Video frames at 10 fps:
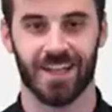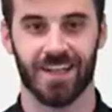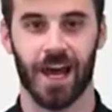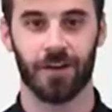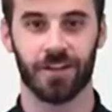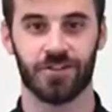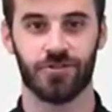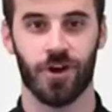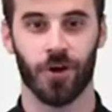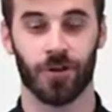Now that
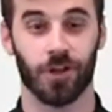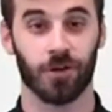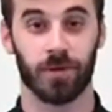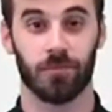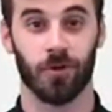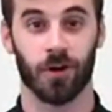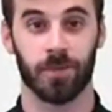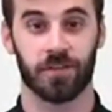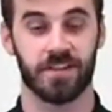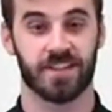you know a little bit more
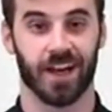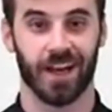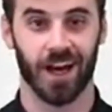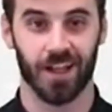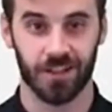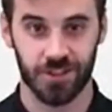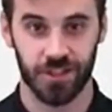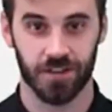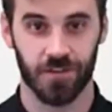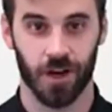about the
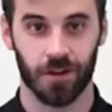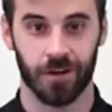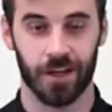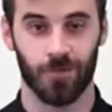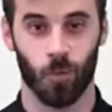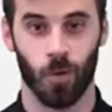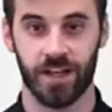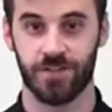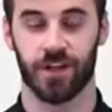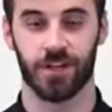psychology of color and
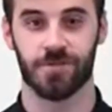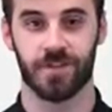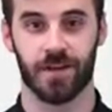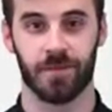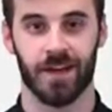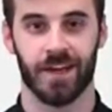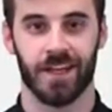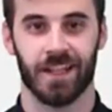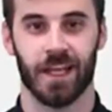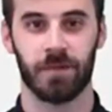ways you can use them,
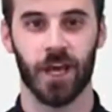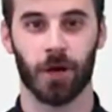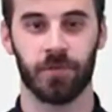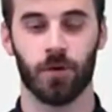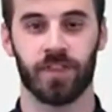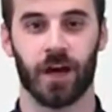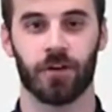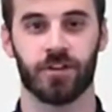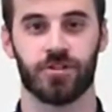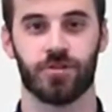let me help you with
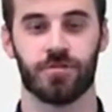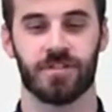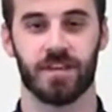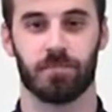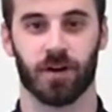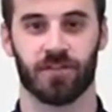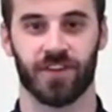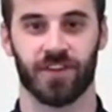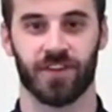how to choose the perfect